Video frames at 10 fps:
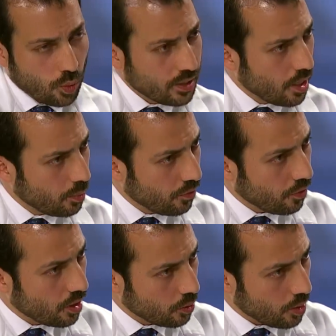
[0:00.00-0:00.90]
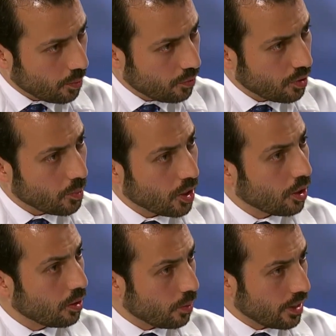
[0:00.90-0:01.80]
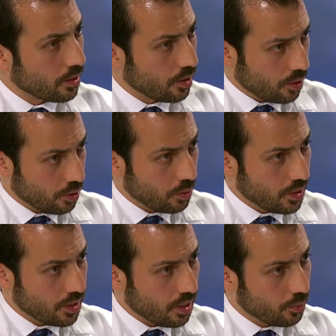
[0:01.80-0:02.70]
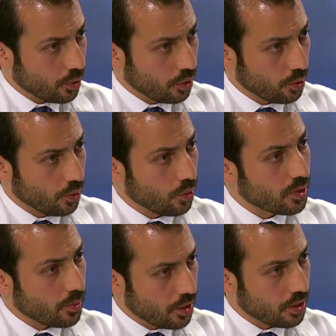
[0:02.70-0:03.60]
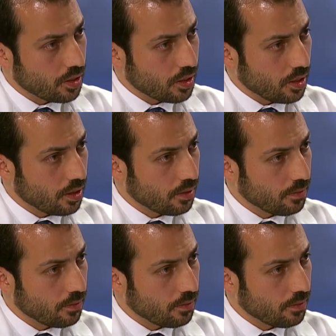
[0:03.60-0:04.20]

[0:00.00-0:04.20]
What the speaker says: What type of follow-up from a colorectal surgery standpoint do those patients need?